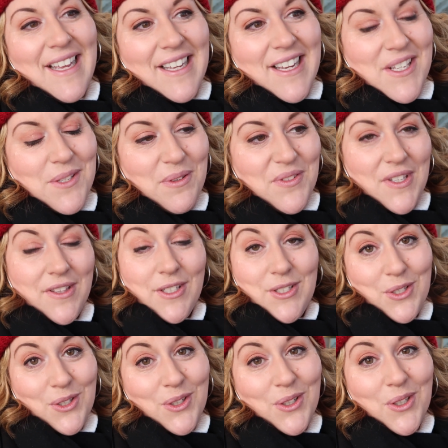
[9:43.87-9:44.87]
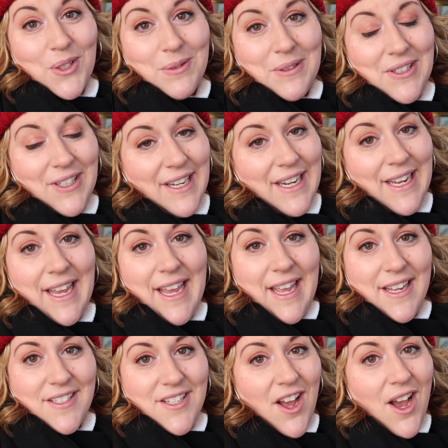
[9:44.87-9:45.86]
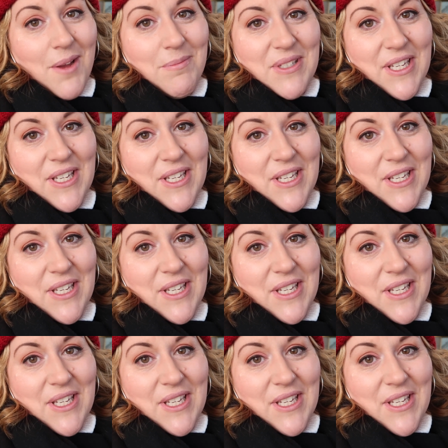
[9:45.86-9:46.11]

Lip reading: Because we've done the tour, we're not going to get time